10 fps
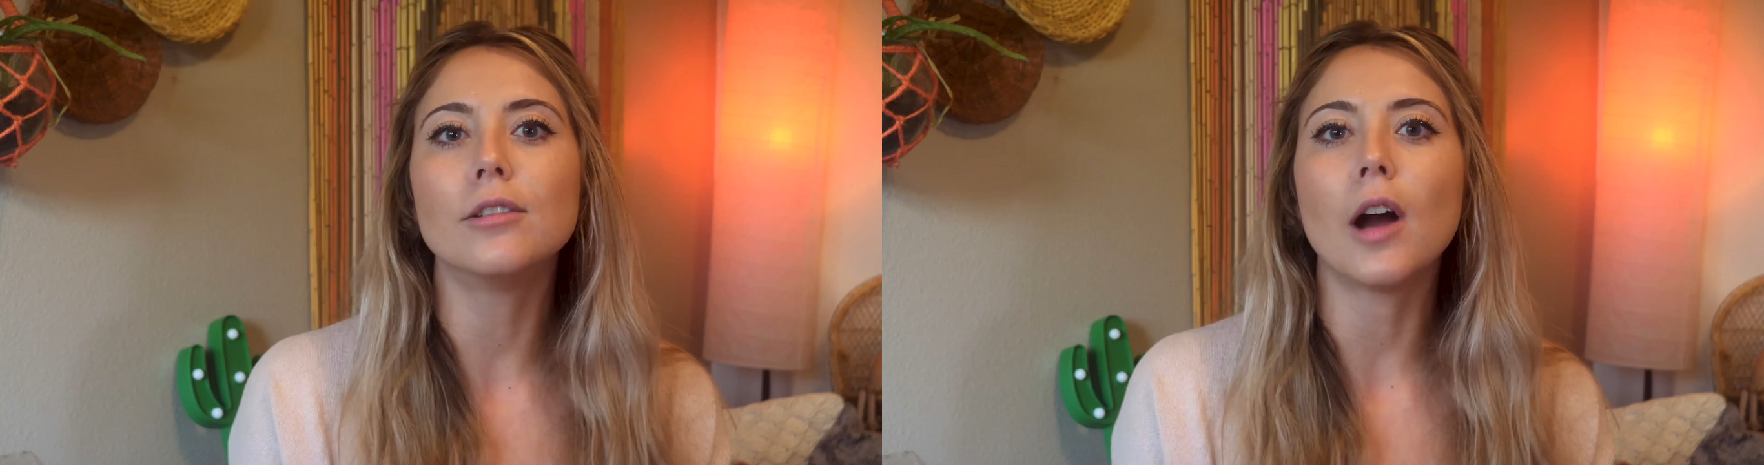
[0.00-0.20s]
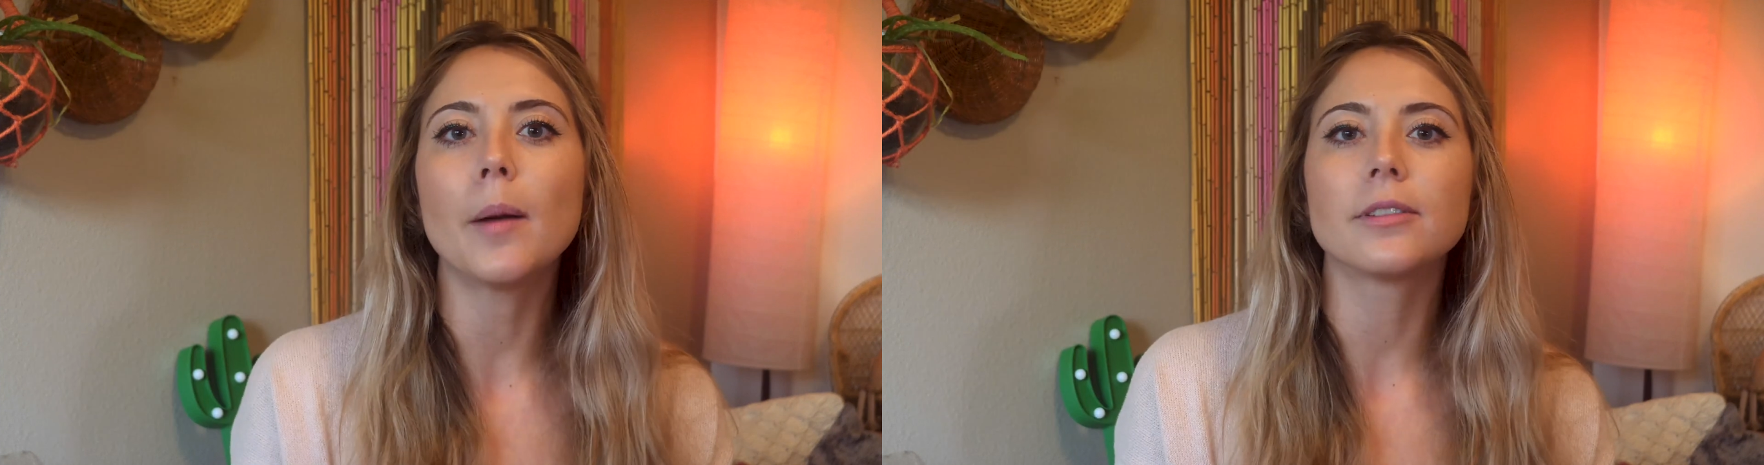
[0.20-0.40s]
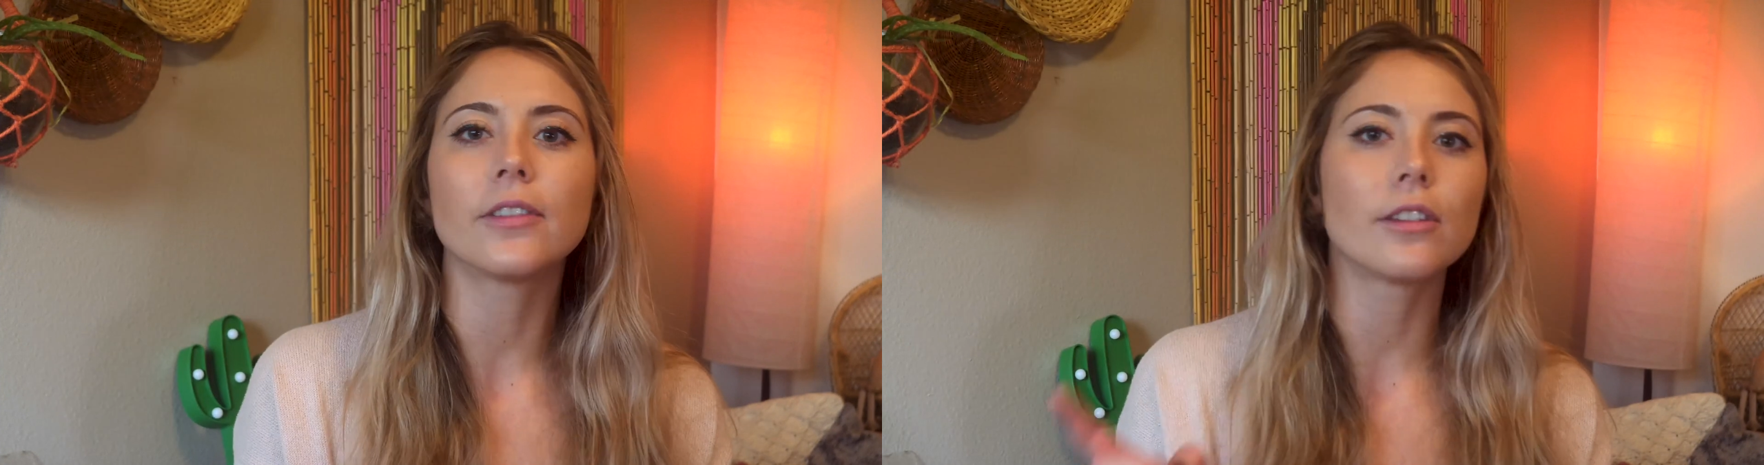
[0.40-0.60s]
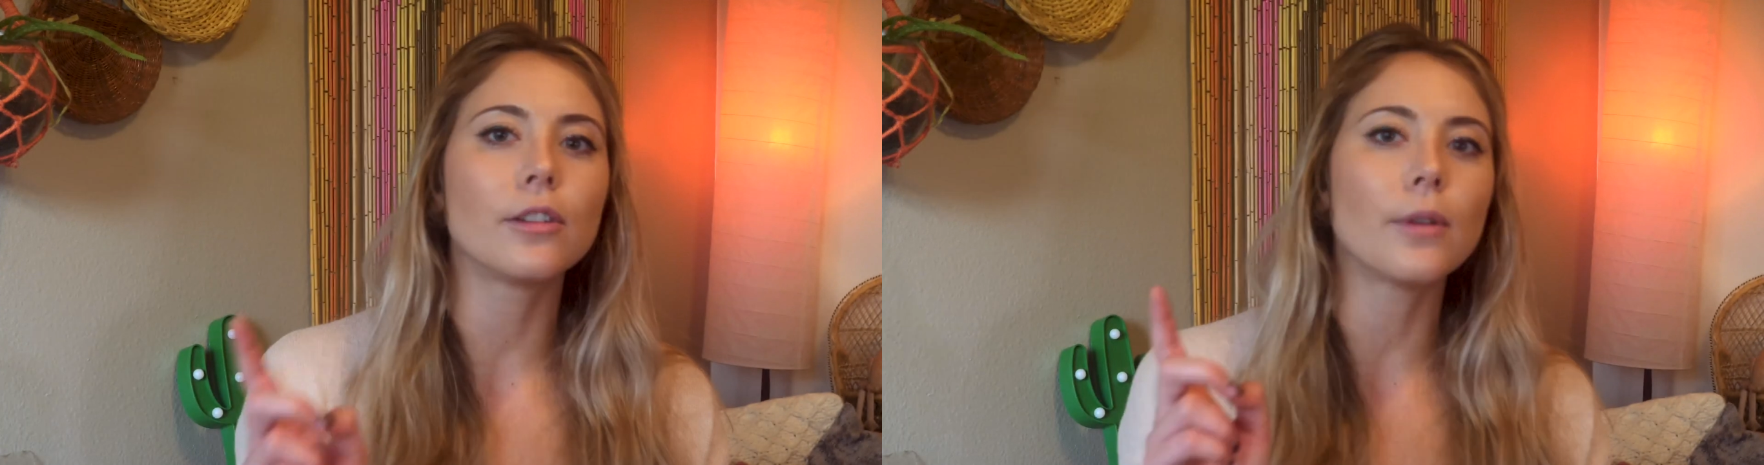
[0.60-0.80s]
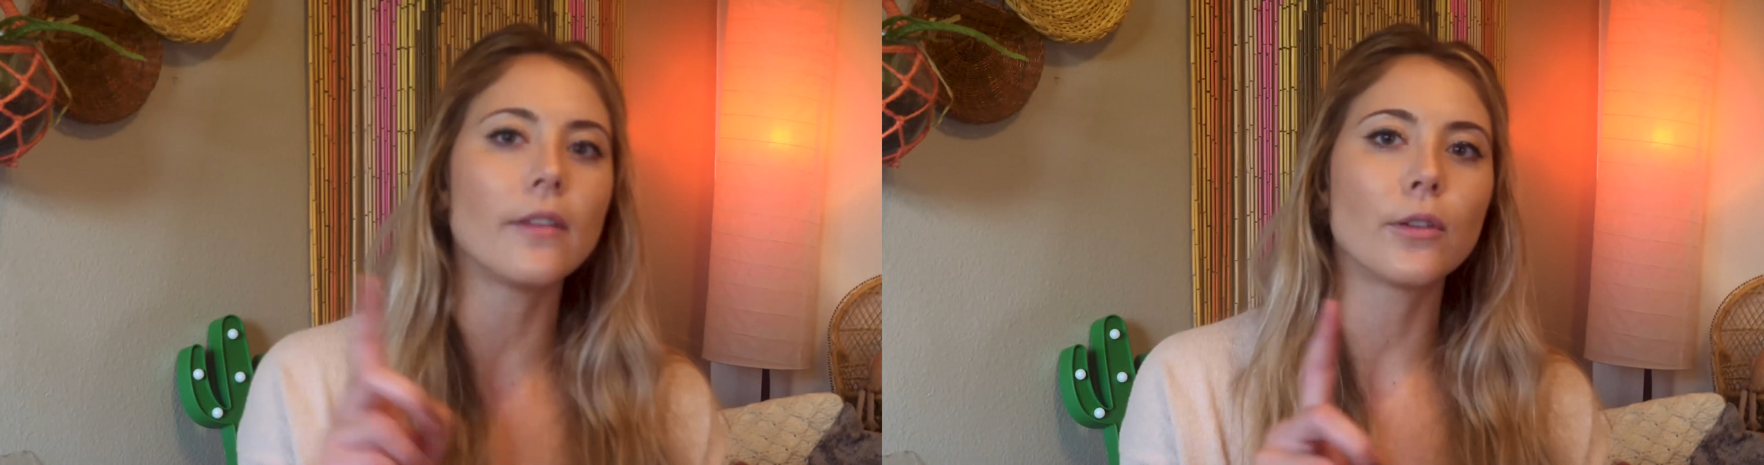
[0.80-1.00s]
you opt for the
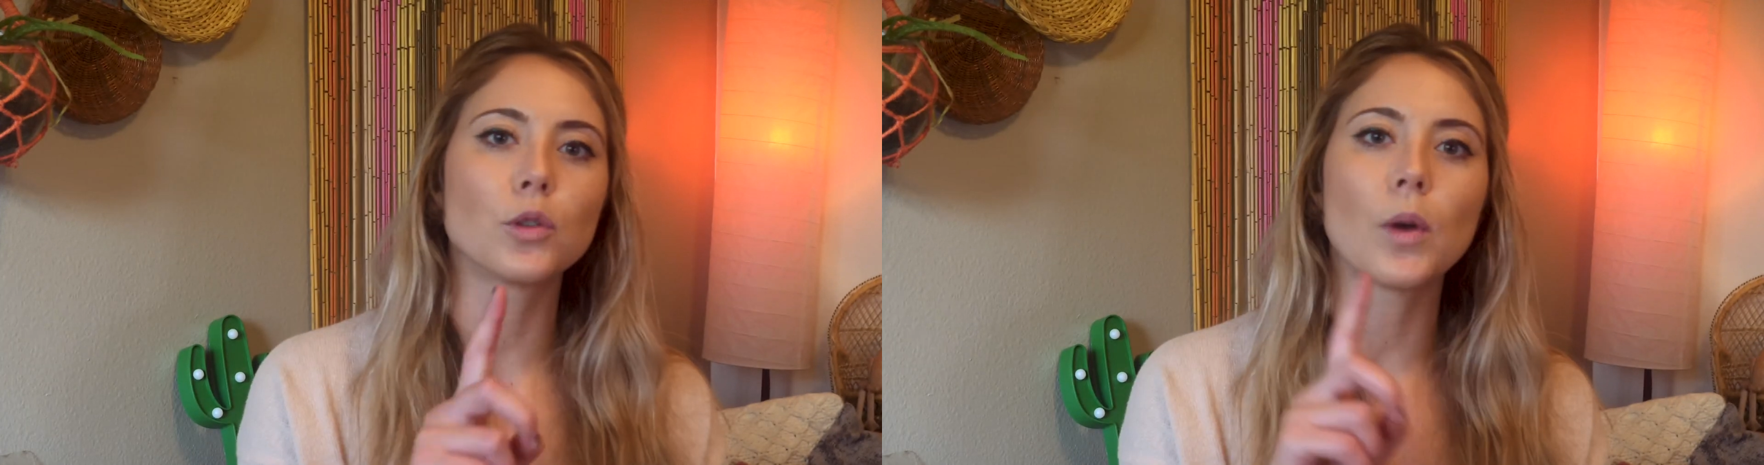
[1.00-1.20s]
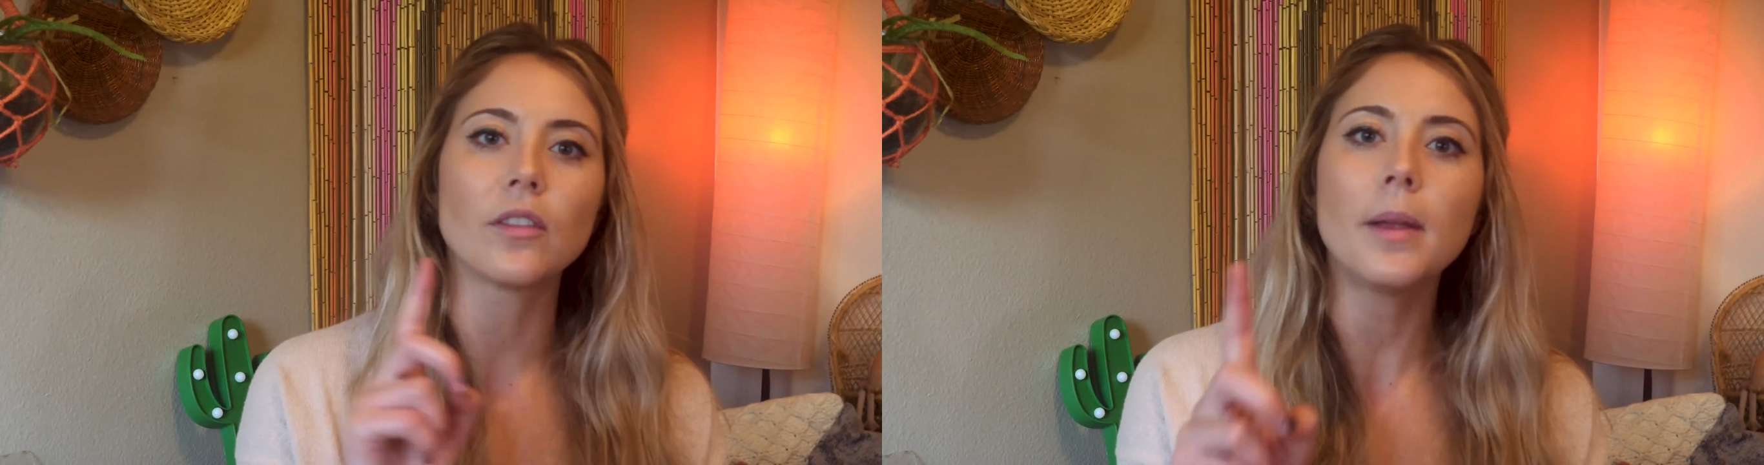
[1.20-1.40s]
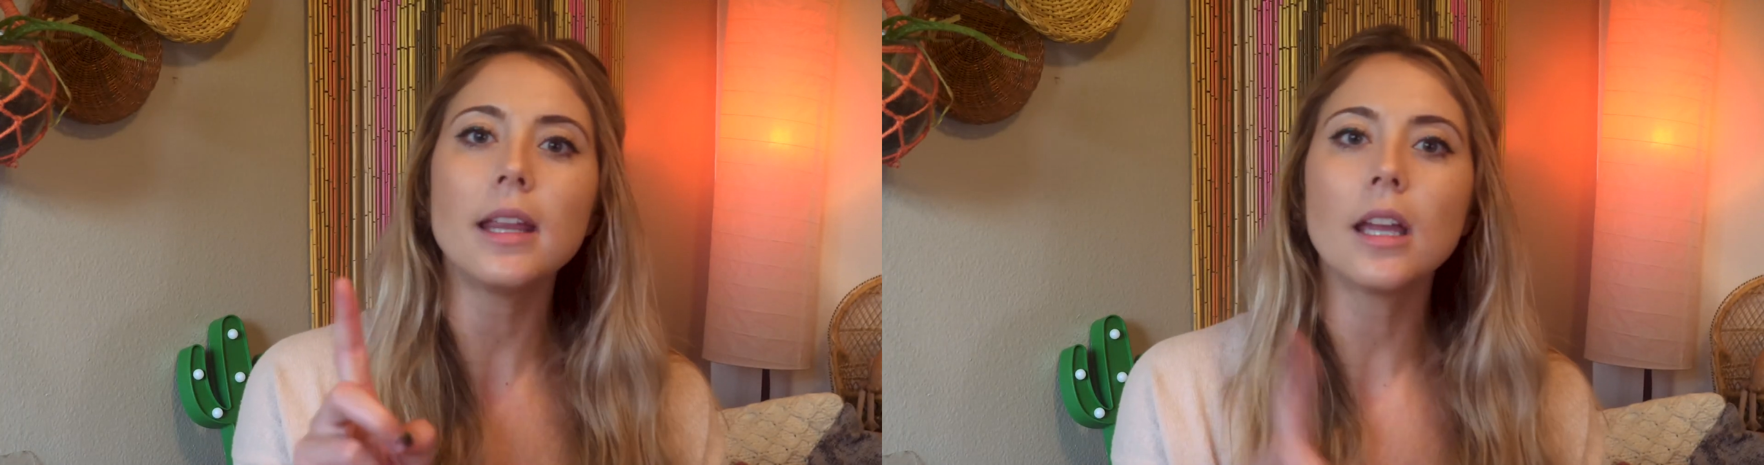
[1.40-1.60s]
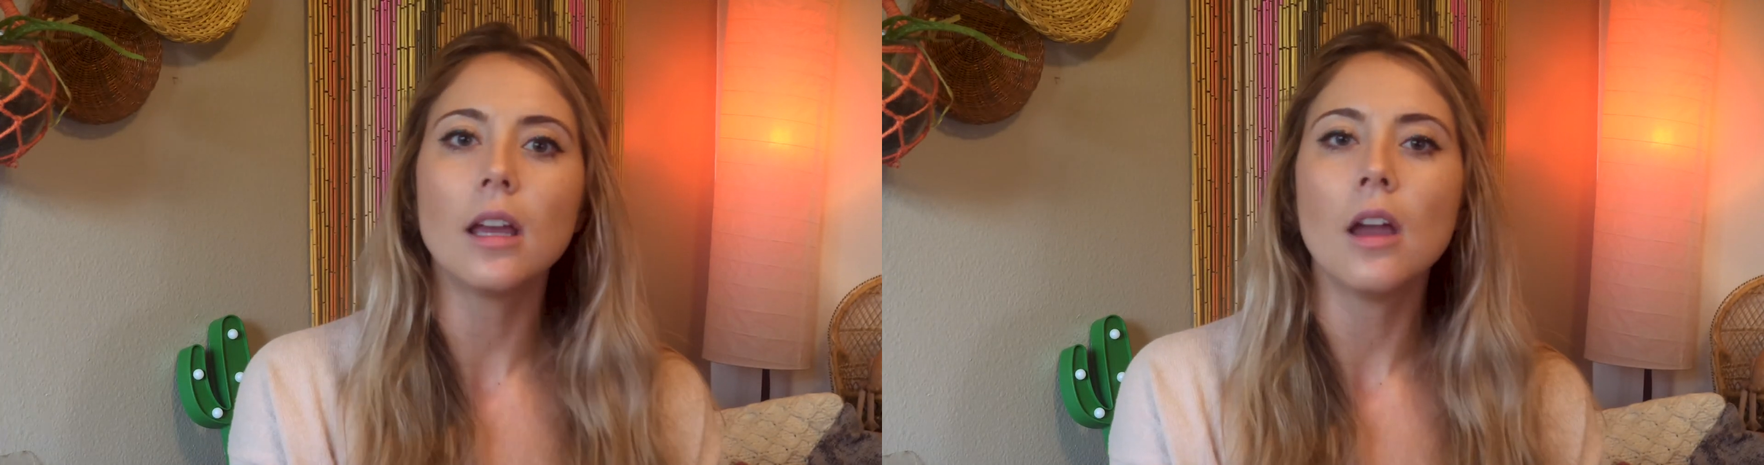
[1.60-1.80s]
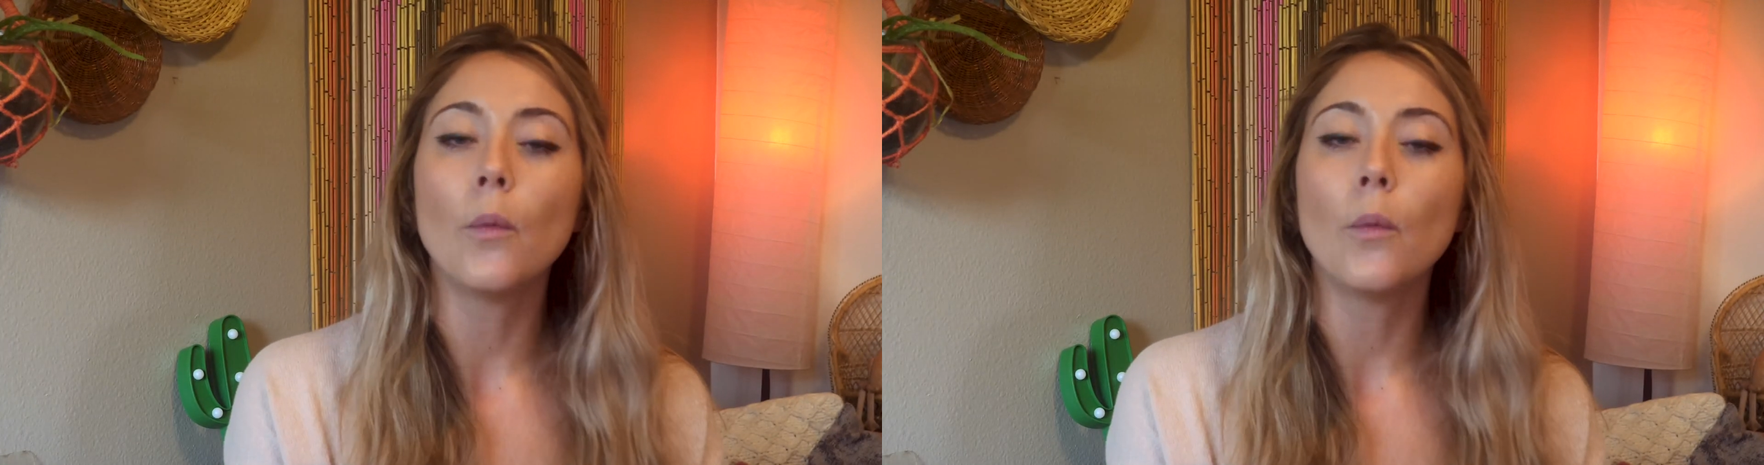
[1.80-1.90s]
new iPhone 12 mini,